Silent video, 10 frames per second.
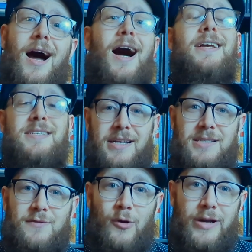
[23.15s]
I
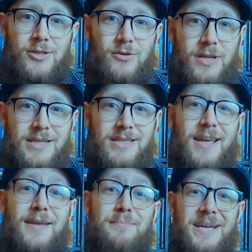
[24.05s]
stands for interlaced,
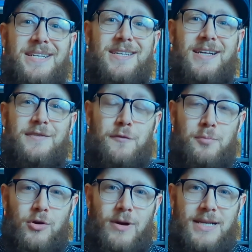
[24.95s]
and P stands for
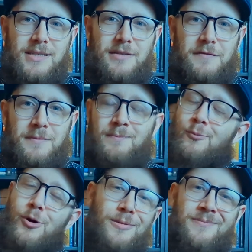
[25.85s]
progressive.
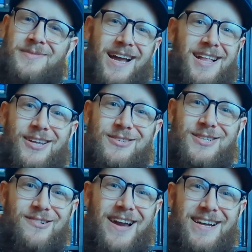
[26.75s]
Well, that clears it
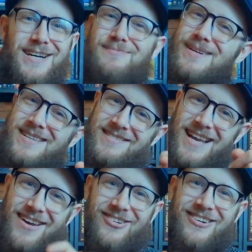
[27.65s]
right up.
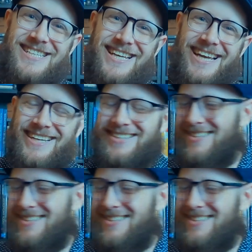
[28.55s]
Have a great day.